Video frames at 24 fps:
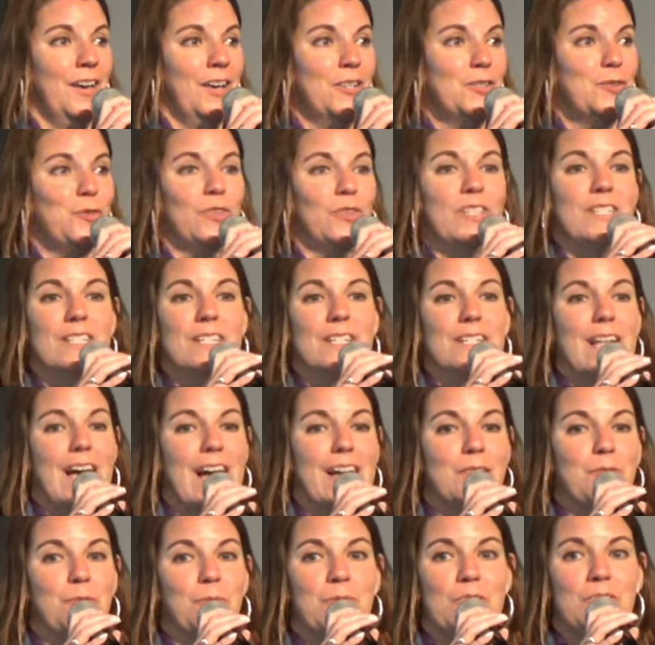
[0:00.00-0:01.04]
So this
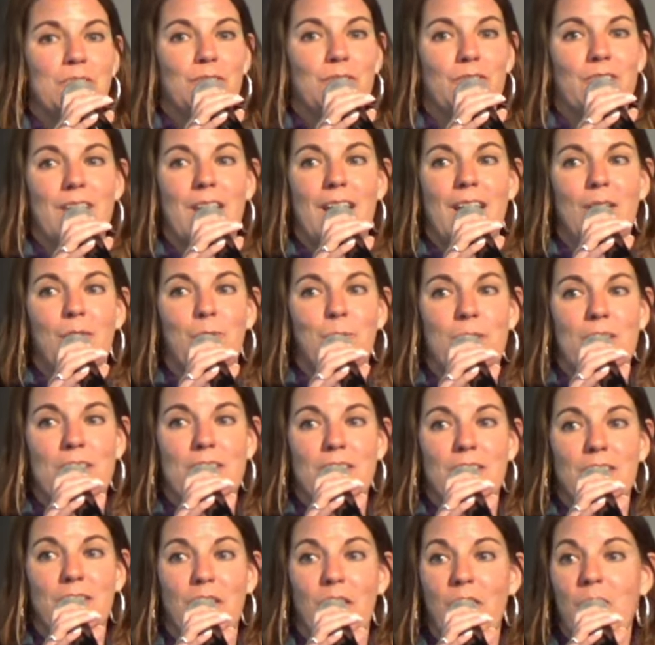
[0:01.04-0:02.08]
class, when we started 8
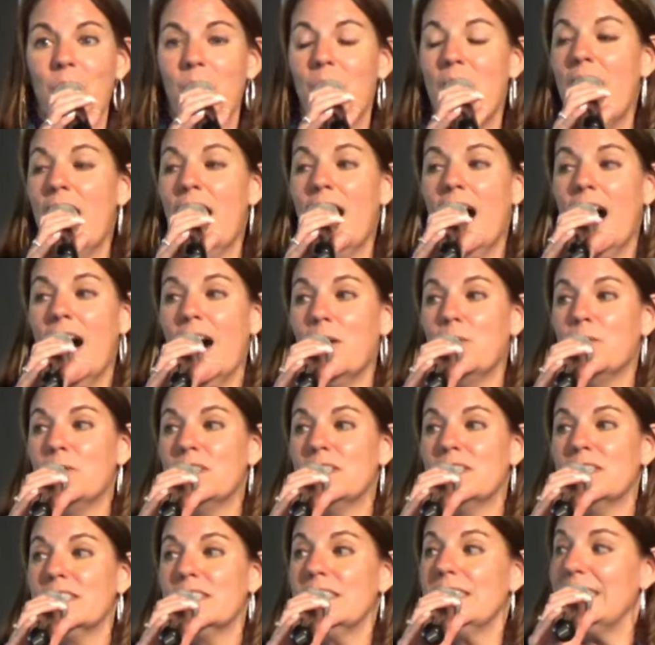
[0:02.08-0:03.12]
weeks ago, I
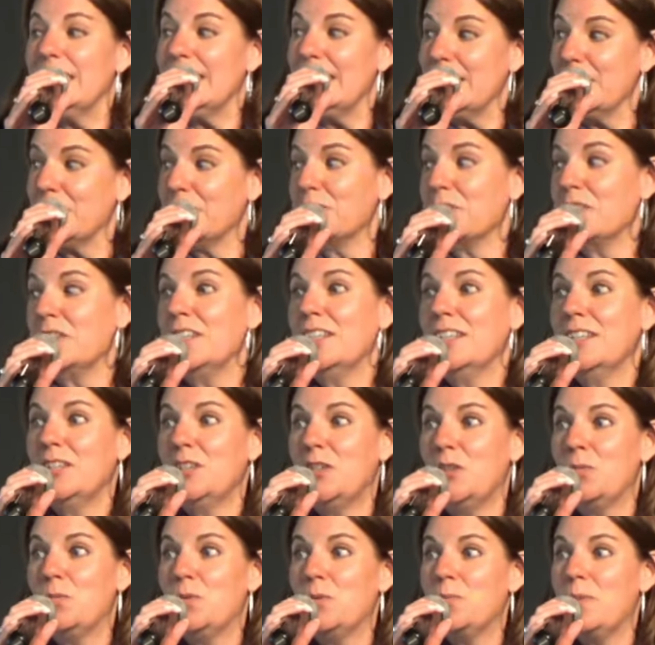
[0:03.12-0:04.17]
was a different
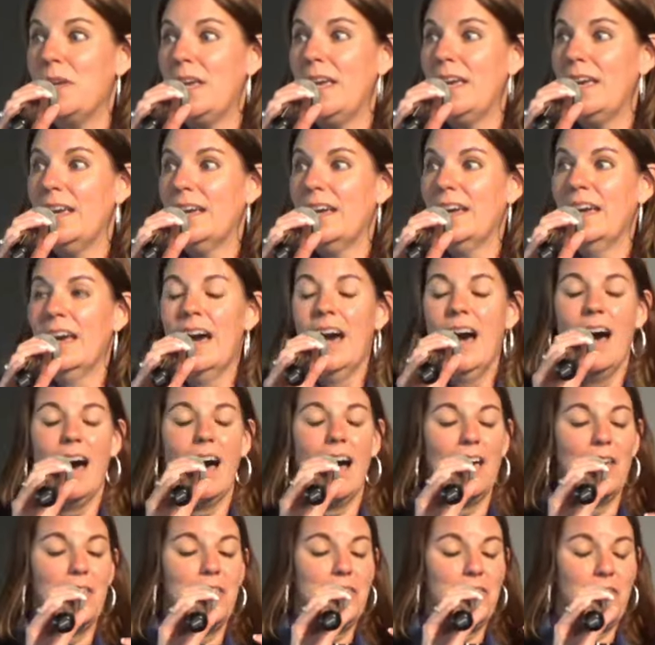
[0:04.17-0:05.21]
human being.
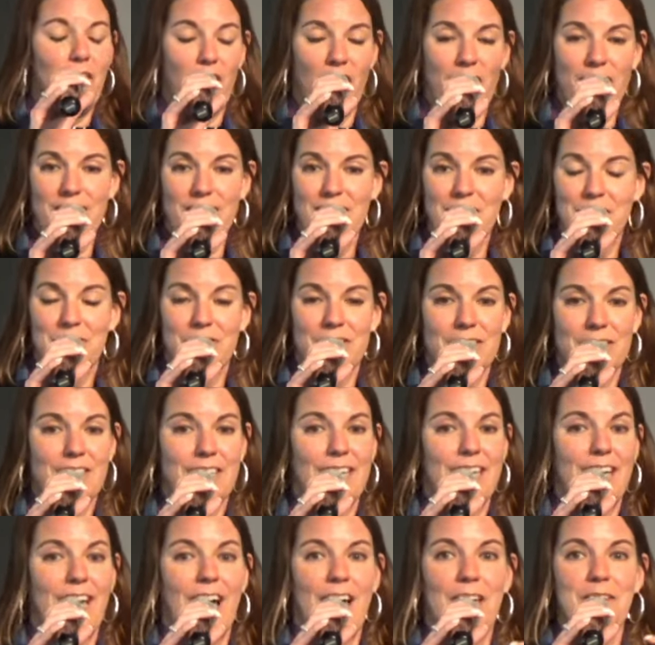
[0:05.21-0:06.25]
I thought
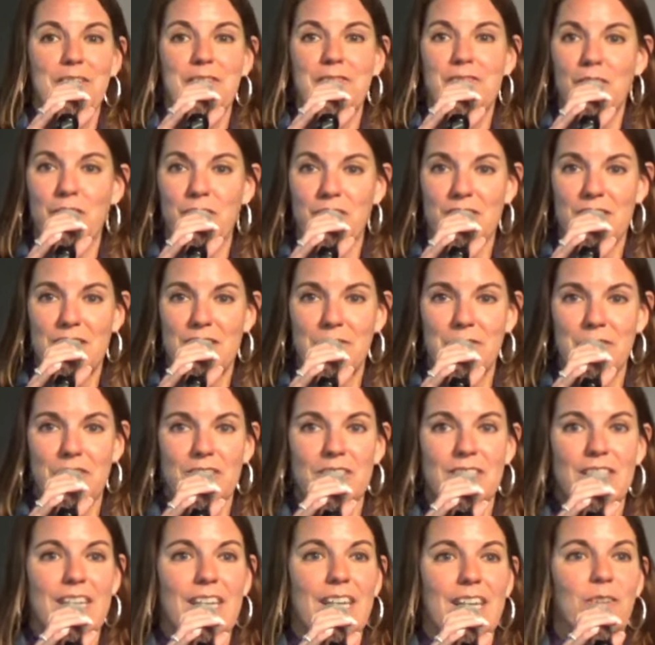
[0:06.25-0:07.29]
differently, I felt
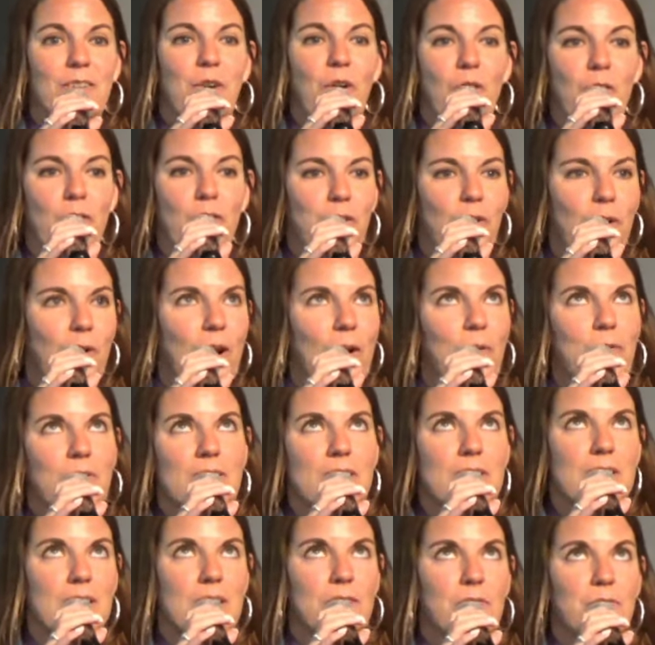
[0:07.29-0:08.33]
differently, and although I
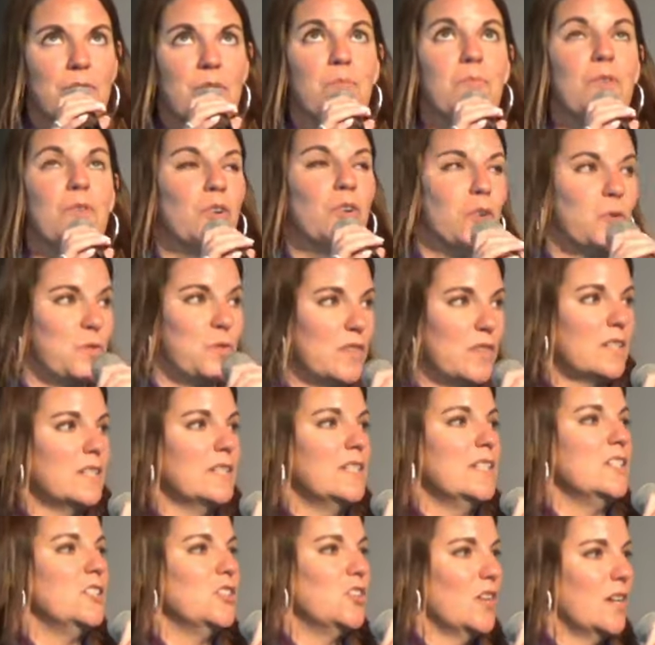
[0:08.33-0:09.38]
was familiar with the
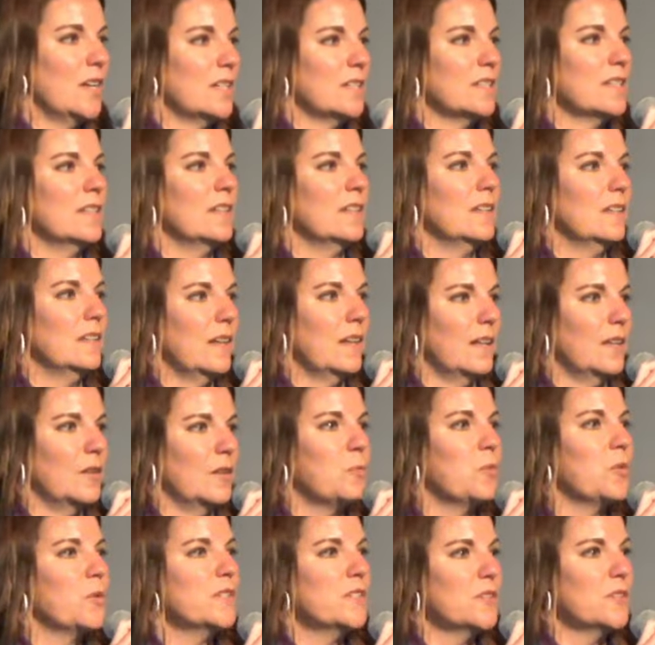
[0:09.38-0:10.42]
teachings and the
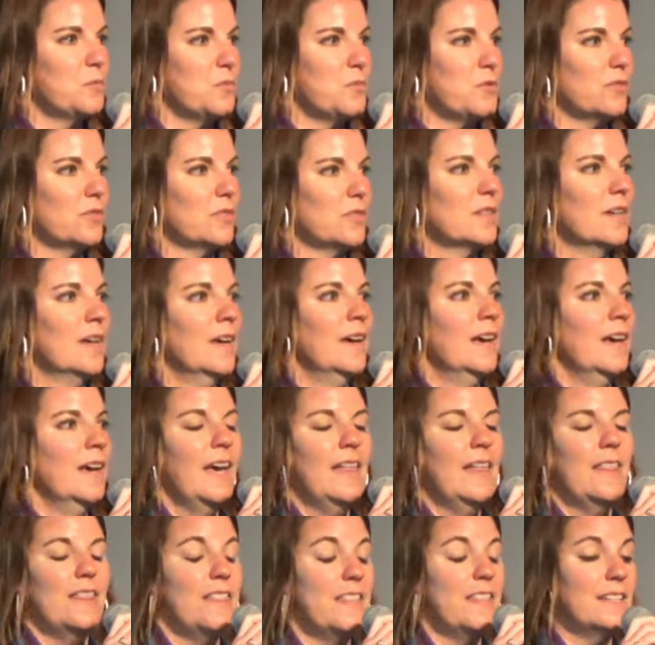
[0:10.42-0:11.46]
principles,
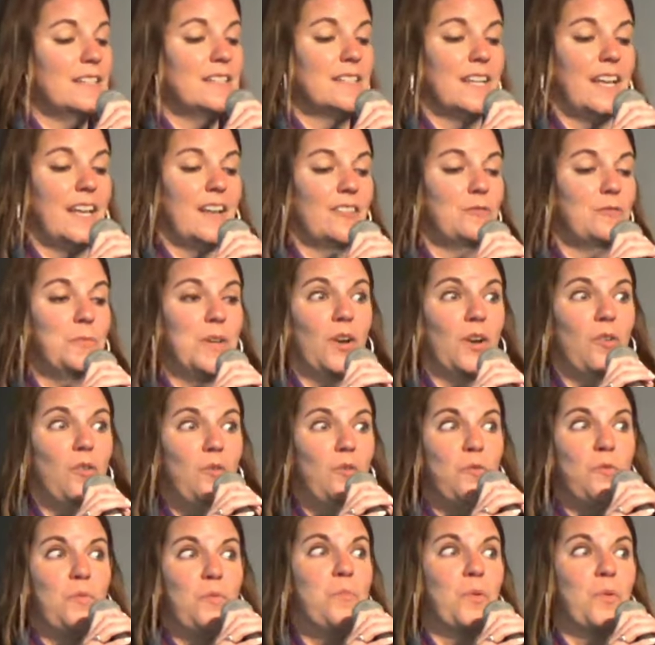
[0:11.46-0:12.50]
this gave me a
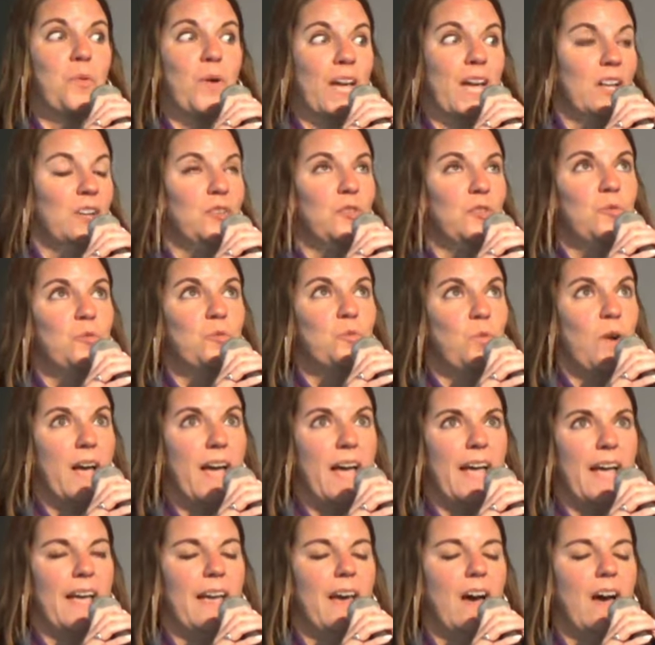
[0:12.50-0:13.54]
whole brand new
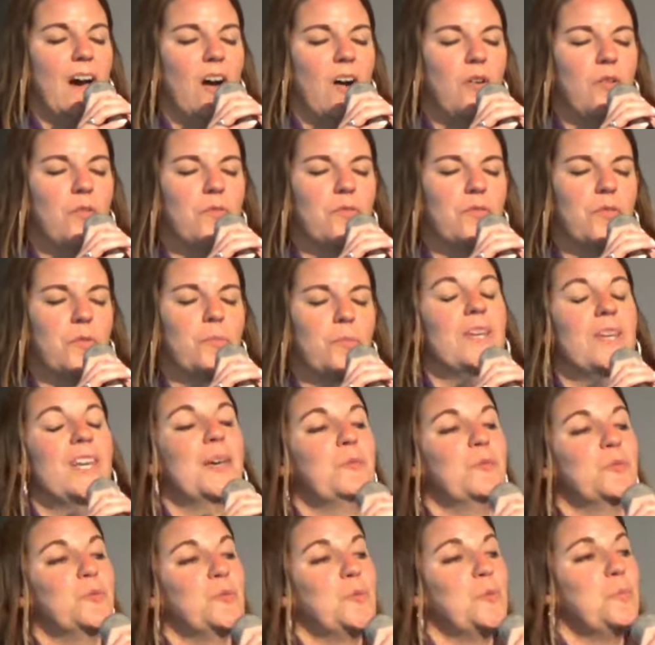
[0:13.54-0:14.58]
way of being
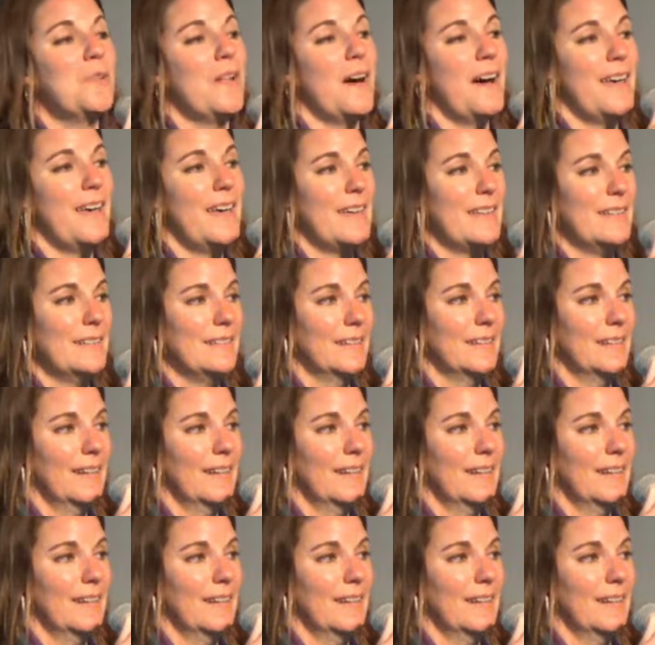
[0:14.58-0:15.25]
able to apply it.